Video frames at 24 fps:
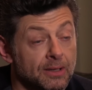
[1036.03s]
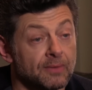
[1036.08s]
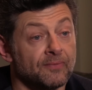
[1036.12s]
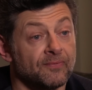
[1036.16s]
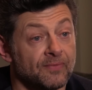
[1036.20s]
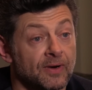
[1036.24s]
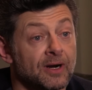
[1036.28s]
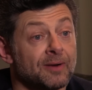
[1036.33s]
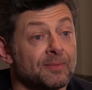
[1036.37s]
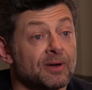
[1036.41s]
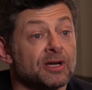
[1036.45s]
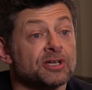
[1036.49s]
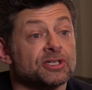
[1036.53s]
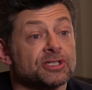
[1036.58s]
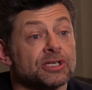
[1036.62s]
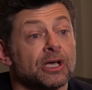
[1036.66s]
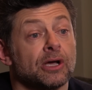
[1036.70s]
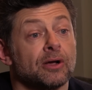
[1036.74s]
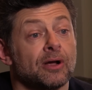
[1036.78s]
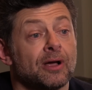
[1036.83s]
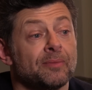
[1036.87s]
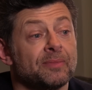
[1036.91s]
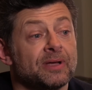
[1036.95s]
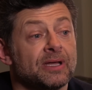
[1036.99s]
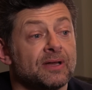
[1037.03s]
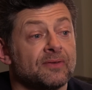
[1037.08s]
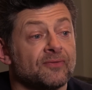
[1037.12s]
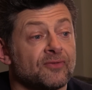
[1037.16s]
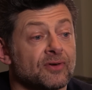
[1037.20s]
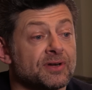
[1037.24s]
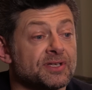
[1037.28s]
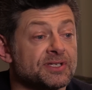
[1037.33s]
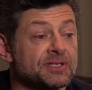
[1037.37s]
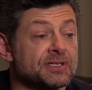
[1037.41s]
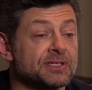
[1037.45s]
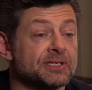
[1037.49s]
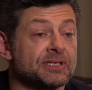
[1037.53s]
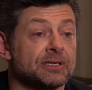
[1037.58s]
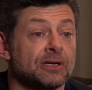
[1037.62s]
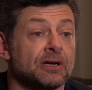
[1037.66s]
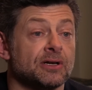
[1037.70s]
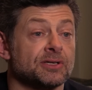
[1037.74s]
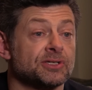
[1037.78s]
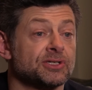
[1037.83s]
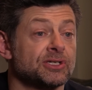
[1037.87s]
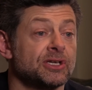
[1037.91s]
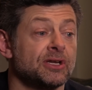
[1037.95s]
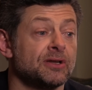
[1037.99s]
Very much so. I mean, for instance, in
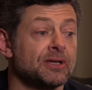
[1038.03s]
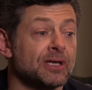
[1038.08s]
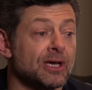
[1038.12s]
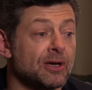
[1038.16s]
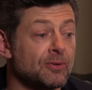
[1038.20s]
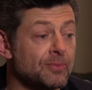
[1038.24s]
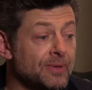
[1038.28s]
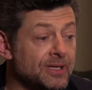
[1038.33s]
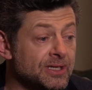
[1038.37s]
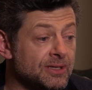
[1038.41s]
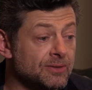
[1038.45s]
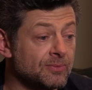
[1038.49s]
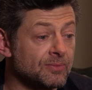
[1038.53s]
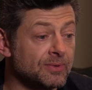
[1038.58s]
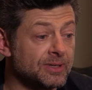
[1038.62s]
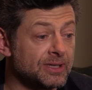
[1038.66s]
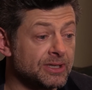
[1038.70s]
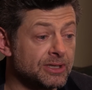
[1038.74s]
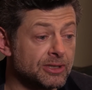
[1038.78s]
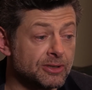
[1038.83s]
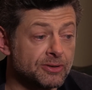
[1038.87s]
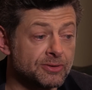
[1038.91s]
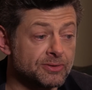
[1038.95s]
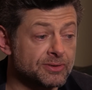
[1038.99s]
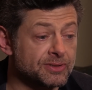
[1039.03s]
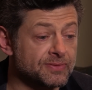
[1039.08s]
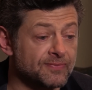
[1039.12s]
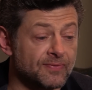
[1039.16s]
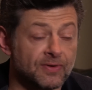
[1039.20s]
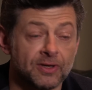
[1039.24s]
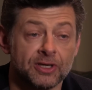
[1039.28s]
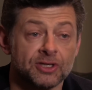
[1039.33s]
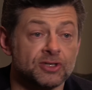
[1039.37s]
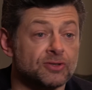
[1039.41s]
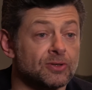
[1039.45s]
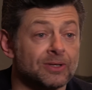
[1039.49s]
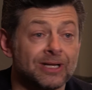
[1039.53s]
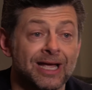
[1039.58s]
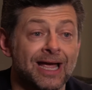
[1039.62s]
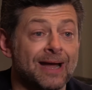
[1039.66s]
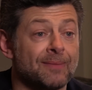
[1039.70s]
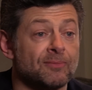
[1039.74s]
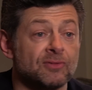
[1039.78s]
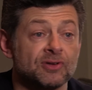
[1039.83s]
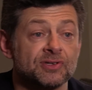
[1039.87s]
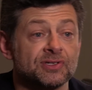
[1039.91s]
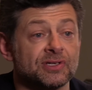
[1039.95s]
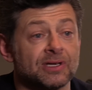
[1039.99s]
our studio, we, we use virtual
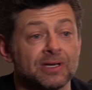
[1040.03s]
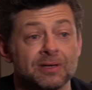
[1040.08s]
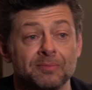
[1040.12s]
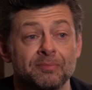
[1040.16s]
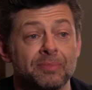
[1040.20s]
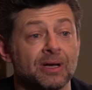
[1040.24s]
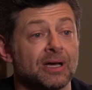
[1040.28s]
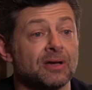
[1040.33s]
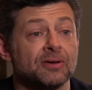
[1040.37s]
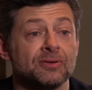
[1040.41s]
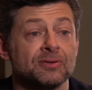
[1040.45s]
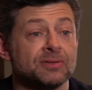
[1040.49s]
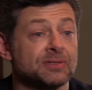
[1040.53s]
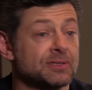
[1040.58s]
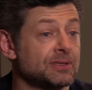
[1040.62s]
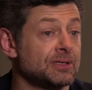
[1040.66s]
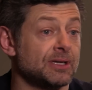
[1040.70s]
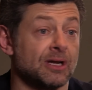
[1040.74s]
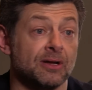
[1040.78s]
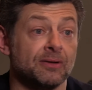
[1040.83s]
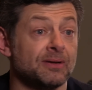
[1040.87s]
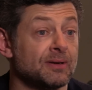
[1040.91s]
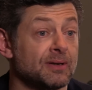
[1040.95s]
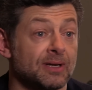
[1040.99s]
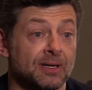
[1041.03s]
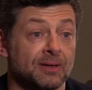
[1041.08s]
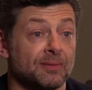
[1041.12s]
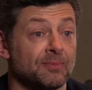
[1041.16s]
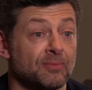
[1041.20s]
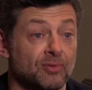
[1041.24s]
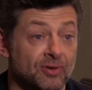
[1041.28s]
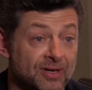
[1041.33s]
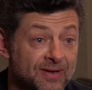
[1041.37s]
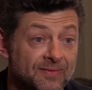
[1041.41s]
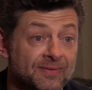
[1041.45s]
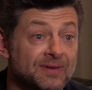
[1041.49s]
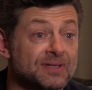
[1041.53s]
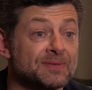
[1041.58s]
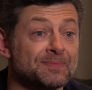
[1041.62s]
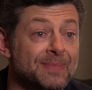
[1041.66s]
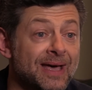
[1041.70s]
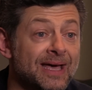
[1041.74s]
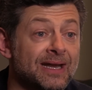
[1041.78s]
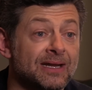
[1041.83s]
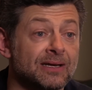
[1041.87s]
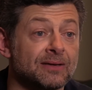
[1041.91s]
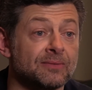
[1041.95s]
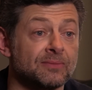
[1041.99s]
cameras to compose, you know, in, in a previous
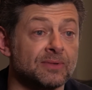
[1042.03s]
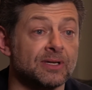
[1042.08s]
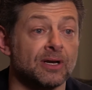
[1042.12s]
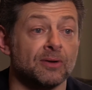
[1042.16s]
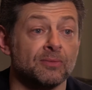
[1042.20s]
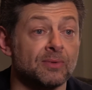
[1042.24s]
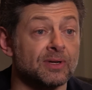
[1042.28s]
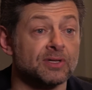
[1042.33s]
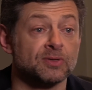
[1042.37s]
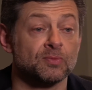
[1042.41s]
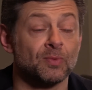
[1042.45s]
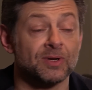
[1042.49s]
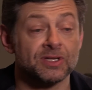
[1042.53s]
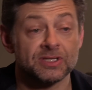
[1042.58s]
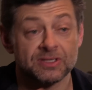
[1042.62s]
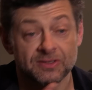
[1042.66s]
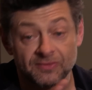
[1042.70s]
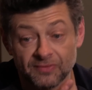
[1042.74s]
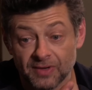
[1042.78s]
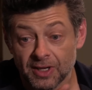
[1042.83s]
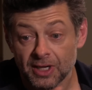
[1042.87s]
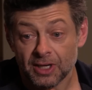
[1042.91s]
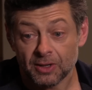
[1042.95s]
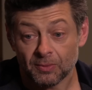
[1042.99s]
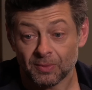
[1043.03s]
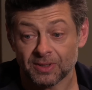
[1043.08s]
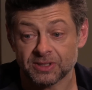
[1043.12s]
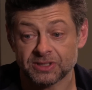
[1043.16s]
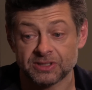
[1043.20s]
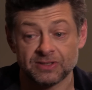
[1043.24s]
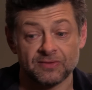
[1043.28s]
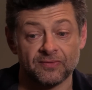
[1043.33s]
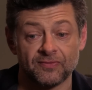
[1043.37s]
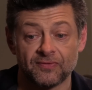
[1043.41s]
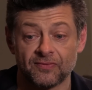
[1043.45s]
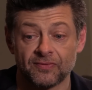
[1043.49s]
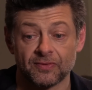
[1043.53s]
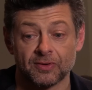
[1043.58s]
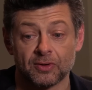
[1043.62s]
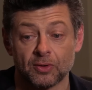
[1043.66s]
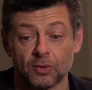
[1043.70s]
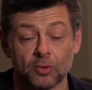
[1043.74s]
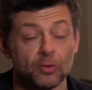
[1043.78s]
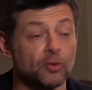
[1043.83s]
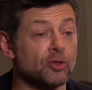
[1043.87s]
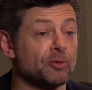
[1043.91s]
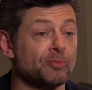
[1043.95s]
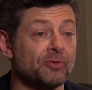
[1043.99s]
manner. You know, once once you've once you've
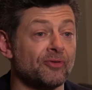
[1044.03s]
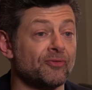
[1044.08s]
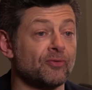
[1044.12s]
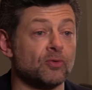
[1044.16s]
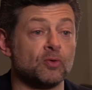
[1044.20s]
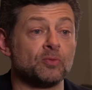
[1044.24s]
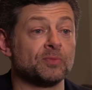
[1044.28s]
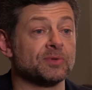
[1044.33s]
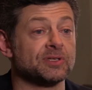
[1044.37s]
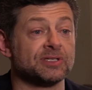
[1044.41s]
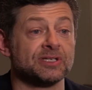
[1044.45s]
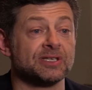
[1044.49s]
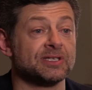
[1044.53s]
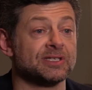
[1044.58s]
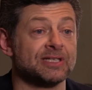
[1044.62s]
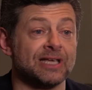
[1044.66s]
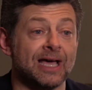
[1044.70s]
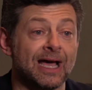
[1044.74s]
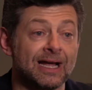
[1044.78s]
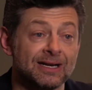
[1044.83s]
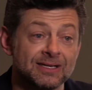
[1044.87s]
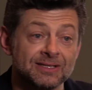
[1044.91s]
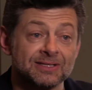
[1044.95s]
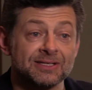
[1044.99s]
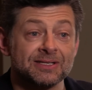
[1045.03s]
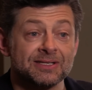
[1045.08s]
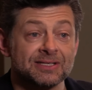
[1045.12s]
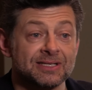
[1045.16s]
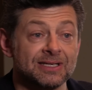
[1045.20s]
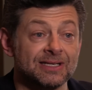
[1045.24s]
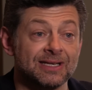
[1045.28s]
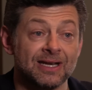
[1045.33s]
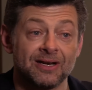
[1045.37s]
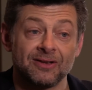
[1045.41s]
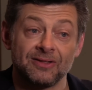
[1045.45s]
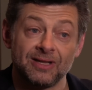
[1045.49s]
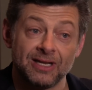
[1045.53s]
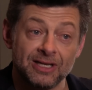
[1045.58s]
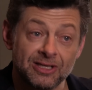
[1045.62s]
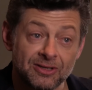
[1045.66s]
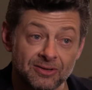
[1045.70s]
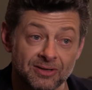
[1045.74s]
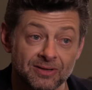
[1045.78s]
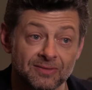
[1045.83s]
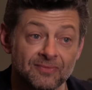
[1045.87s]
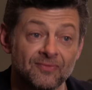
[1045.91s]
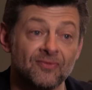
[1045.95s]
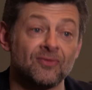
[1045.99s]
caught the performances, the actors can sit down, and then
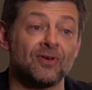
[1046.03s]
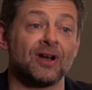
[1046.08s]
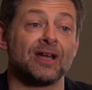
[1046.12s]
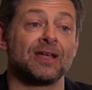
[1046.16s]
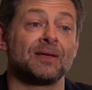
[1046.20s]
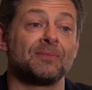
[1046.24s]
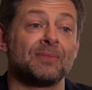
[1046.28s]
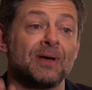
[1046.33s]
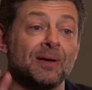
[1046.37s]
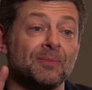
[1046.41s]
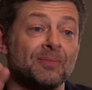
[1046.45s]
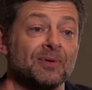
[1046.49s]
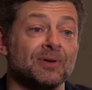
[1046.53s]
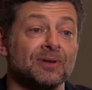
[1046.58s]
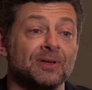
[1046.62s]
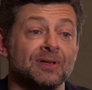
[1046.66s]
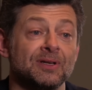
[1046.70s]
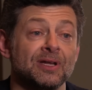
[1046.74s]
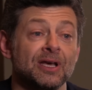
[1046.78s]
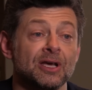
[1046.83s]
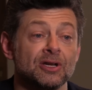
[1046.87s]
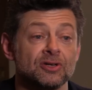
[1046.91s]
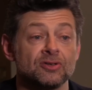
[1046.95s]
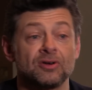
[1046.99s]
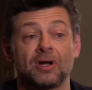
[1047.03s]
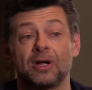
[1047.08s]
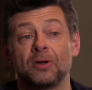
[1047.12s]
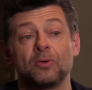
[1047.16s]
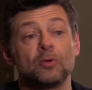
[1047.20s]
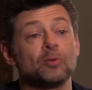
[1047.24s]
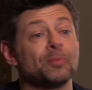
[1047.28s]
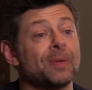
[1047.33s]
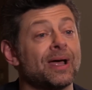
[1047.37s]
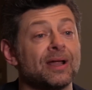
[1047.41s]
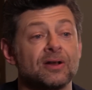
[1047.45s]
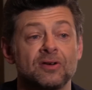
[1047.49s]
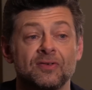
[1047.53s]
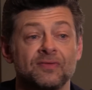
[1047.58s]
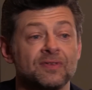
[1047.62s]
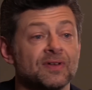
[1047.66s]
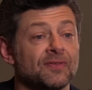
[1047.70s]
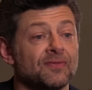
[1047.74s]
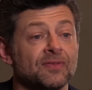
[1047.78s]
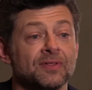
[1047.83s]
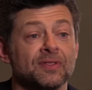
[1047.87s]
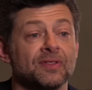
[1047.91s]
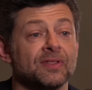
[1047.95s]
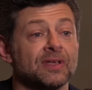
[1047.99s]
you can frame up and try all manner of
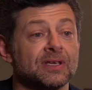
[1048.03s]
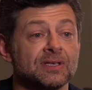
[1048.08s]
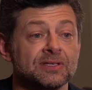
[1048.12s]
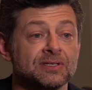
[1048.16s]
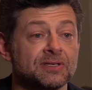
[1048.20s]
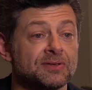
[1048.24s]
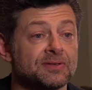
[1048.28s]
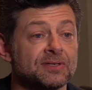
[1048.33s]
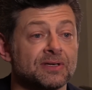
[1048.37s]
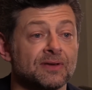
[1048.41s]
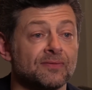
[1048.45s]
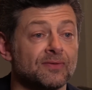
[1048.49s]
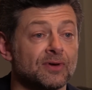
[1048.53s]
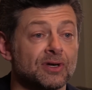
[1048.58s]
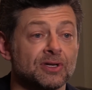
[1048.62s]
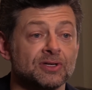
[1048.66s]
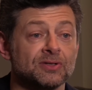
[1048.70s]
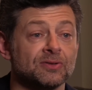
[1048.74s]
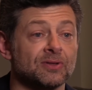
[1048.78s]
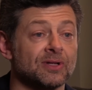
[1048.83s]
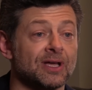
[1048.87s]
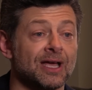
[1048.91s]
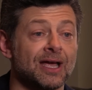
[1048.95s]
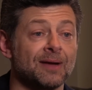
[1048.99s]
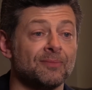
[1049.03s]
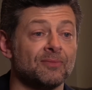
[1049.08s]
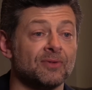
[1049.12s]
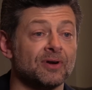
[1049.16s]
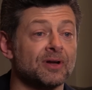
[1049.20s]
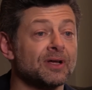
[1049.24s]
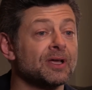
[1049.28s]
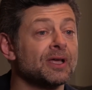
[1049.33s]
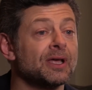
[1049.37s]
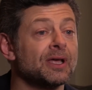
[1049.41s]
different things using a virtual camera.